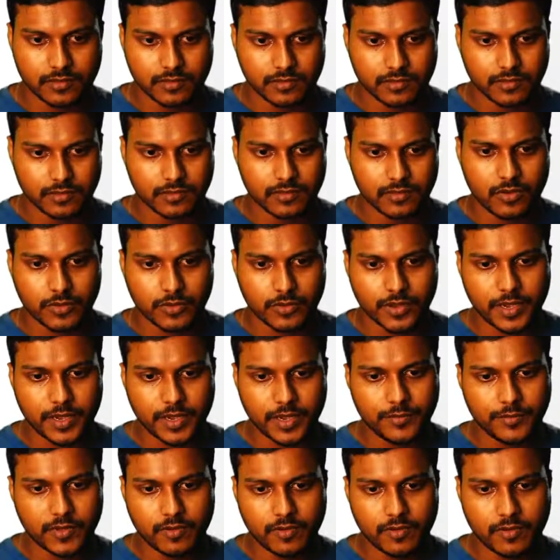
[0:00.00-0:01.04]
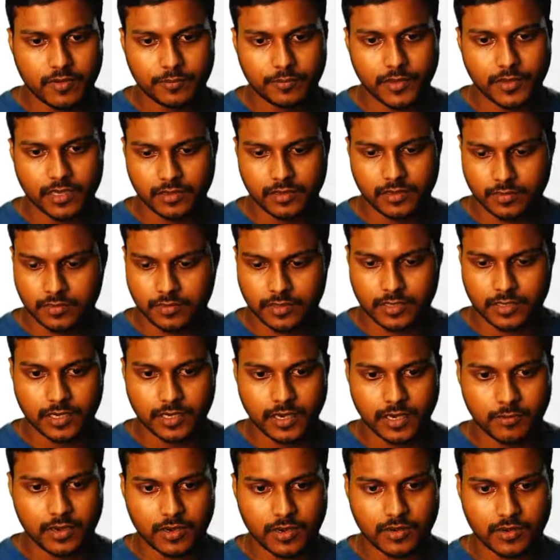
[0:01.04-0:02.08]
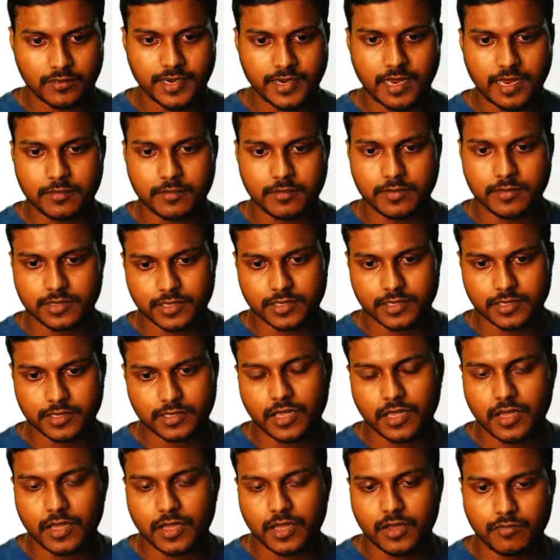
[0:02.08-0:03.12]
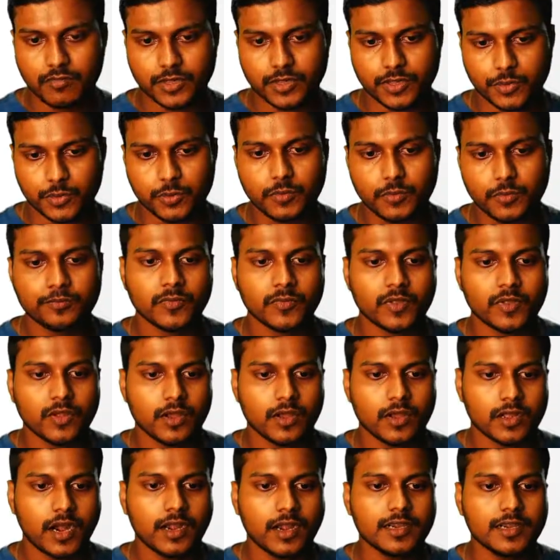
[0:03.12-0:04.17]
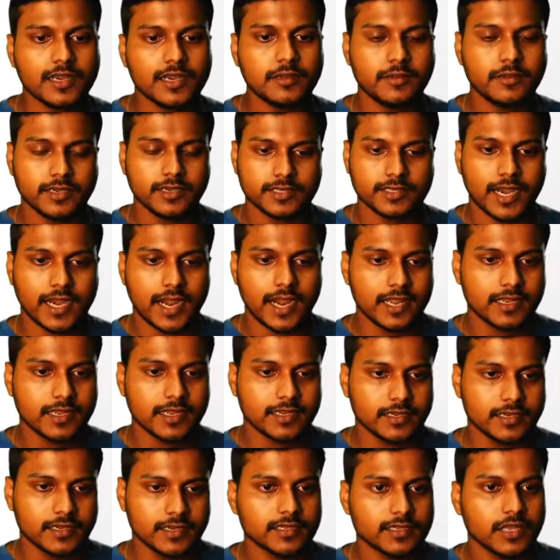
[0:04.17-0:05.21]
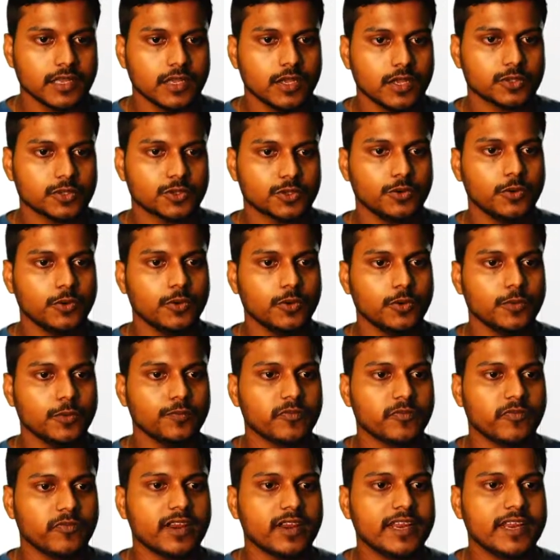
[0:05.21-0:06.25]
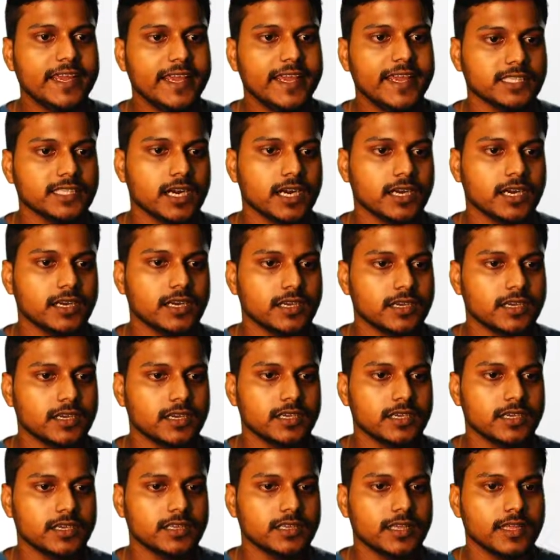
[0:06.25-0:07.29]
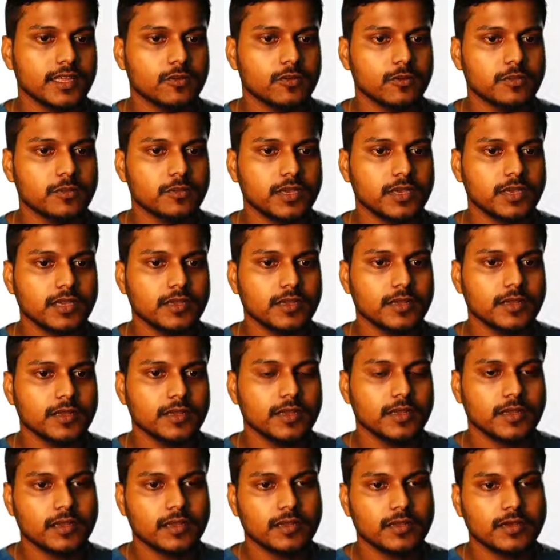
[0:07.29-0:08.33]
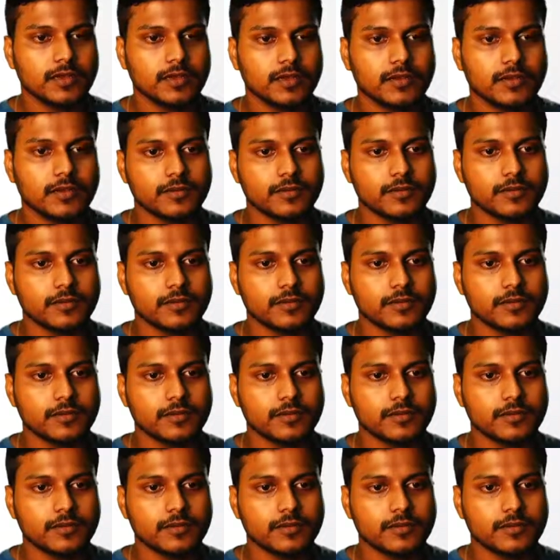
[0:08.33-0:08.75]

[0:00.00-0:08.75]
Okay, you are keeping a number of databases with you. Country-based sharding is, so for each country there would be a